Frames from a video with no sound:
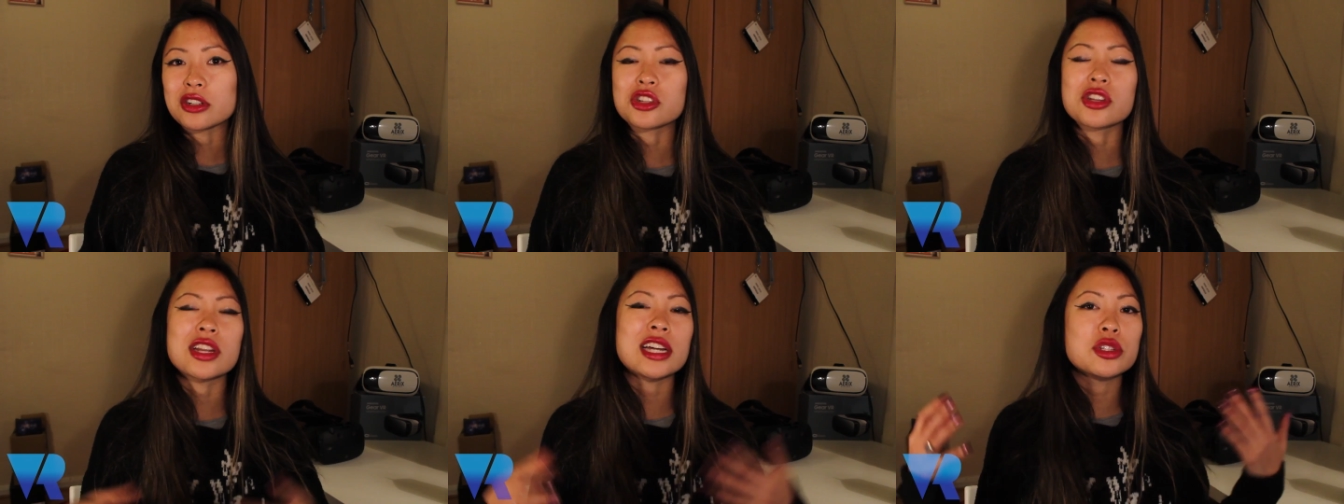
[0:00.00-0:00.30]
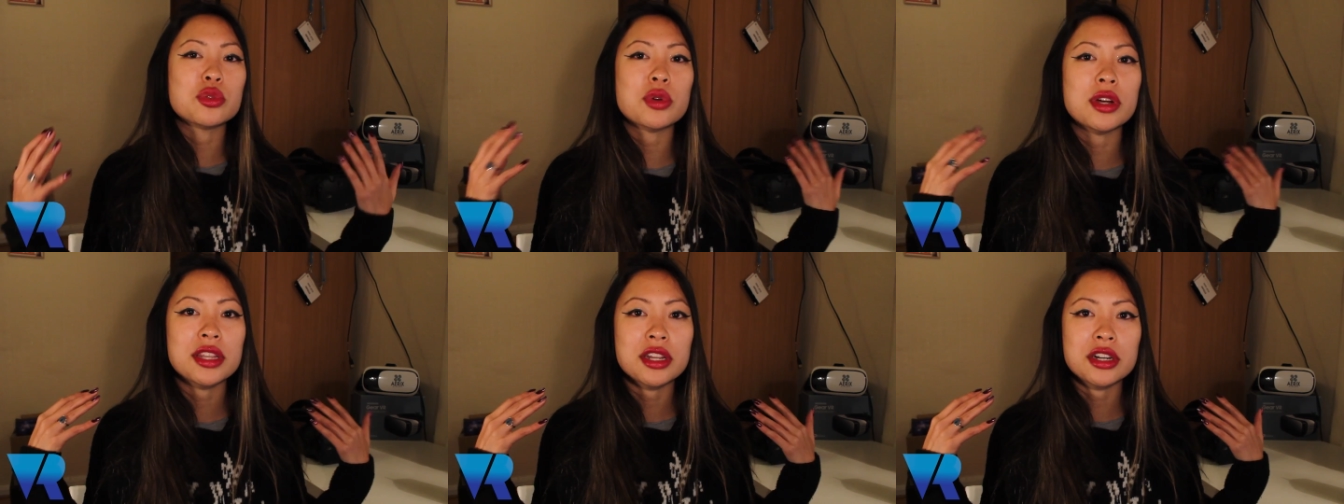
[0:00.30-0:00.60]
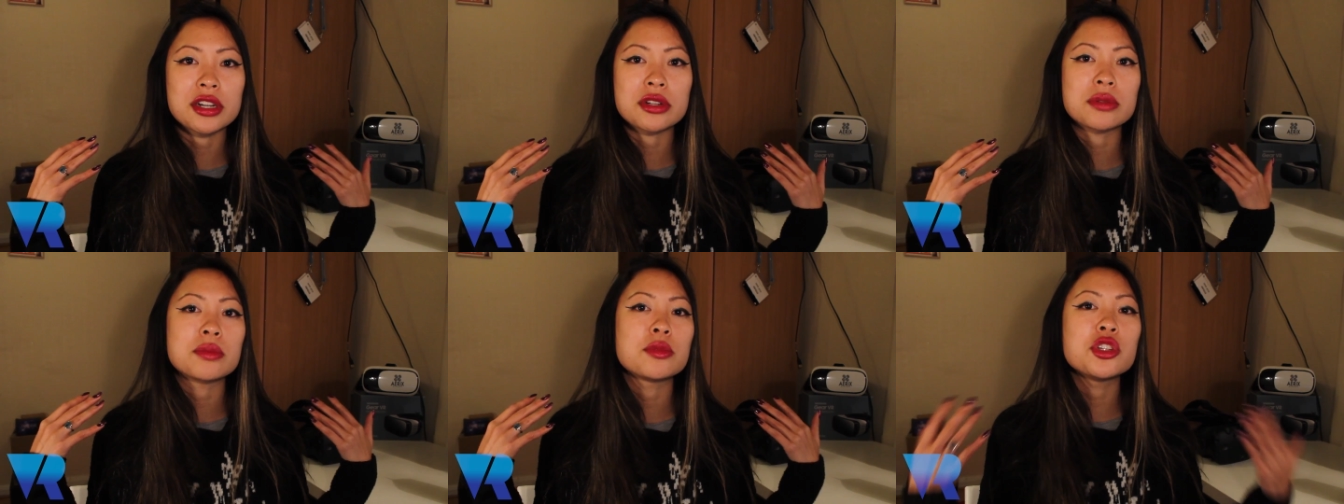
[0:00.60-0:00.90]
So that's why
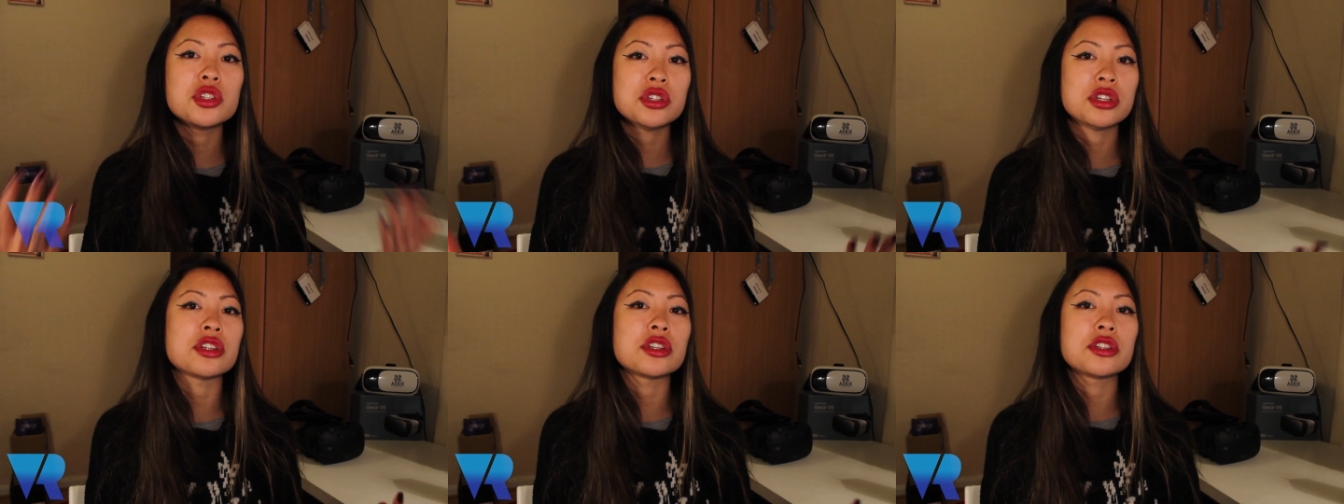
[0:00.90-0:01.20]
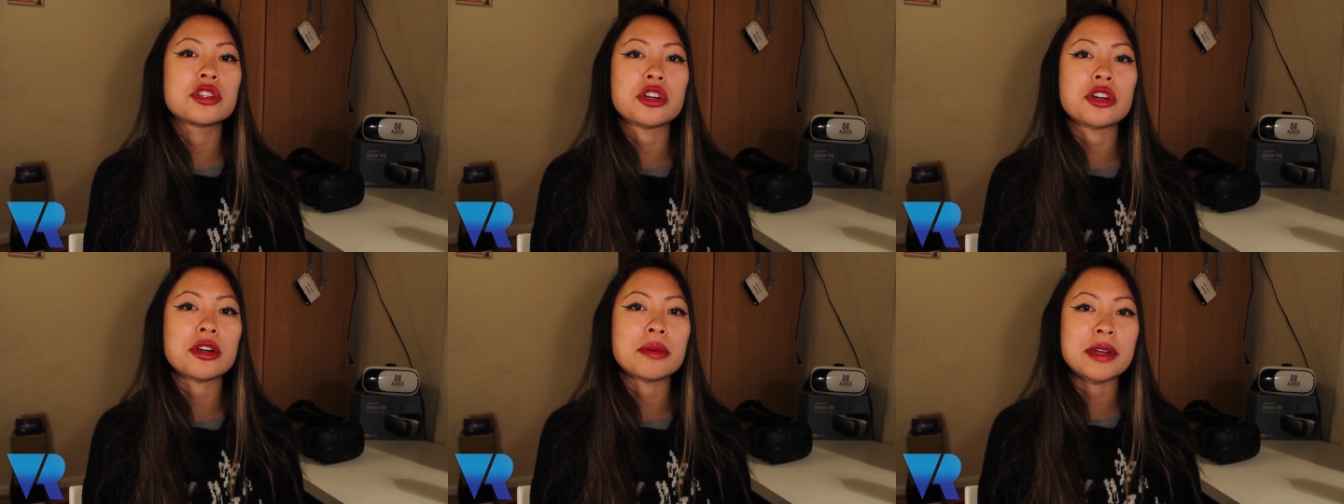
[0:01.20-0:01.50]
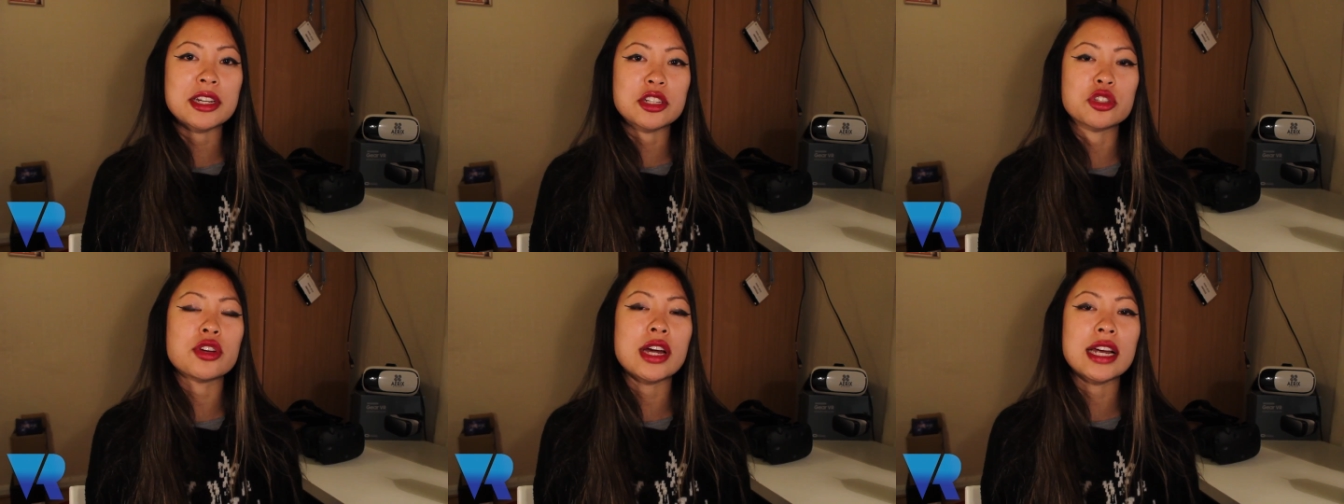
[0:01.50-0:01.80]
they're using the term
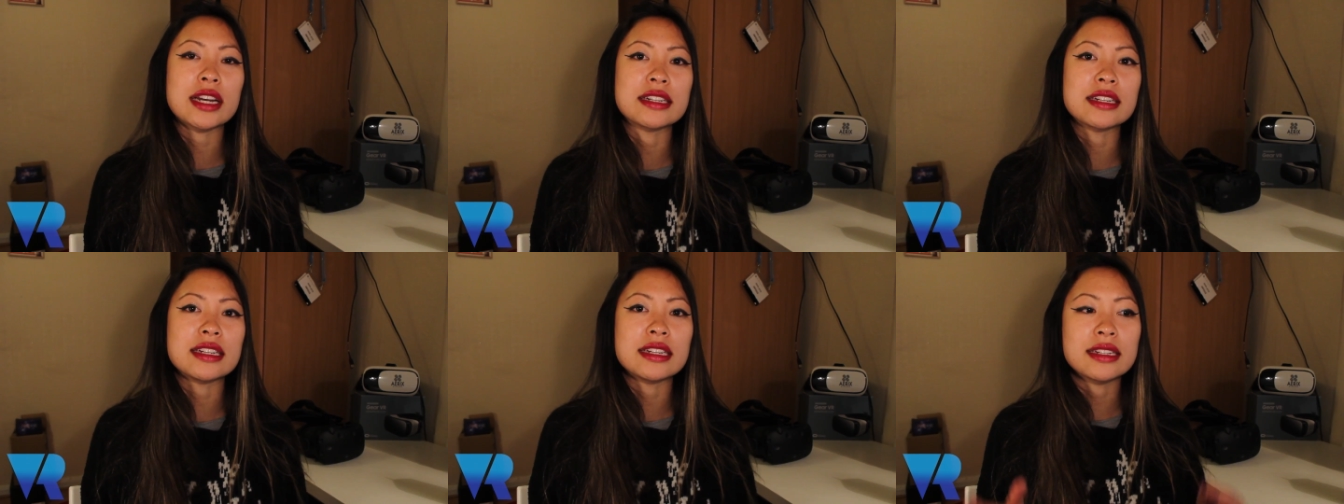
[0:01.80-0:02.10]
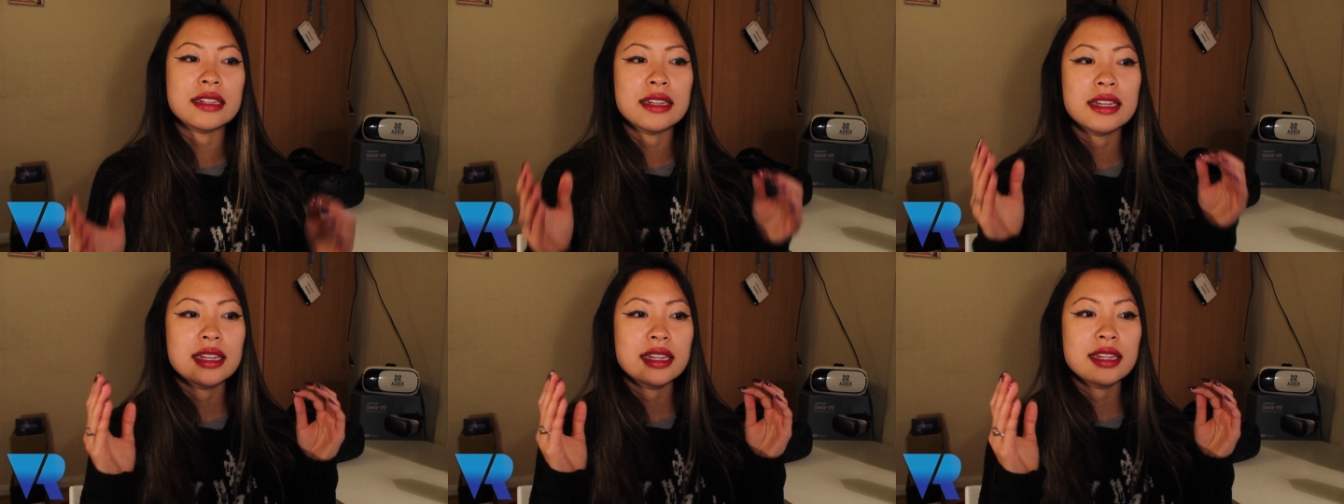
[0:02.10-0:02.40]
mixed reality.